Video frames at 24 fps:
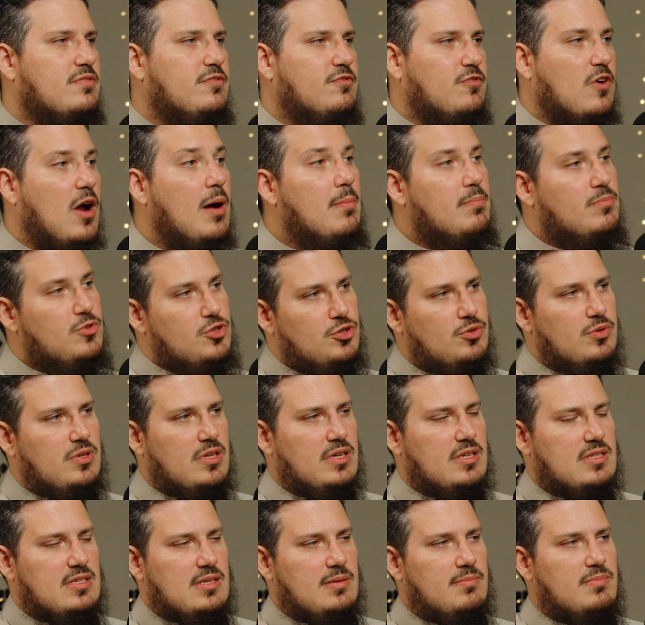from
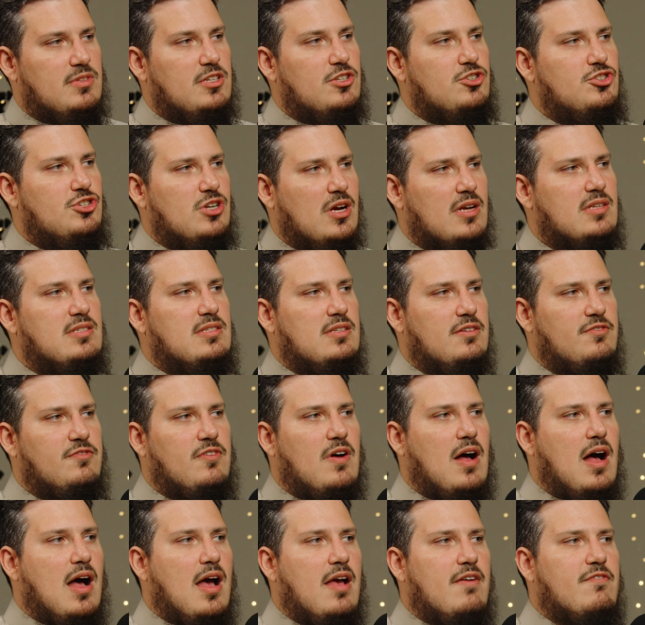Judaism to
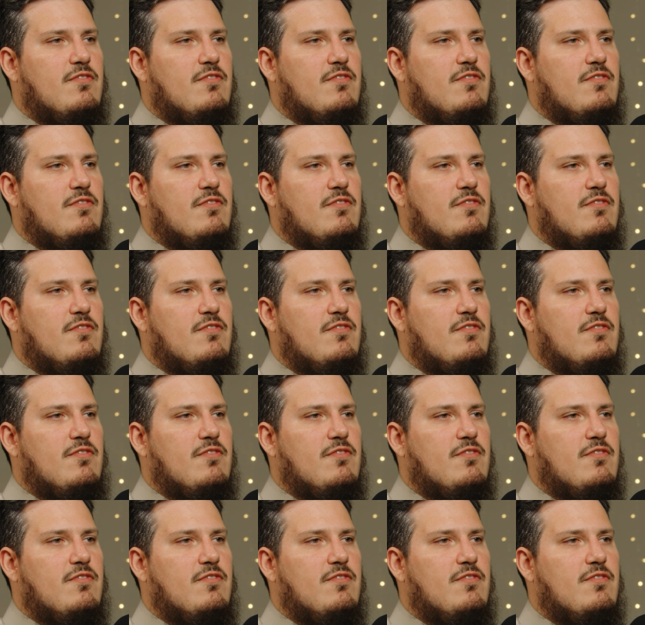justify,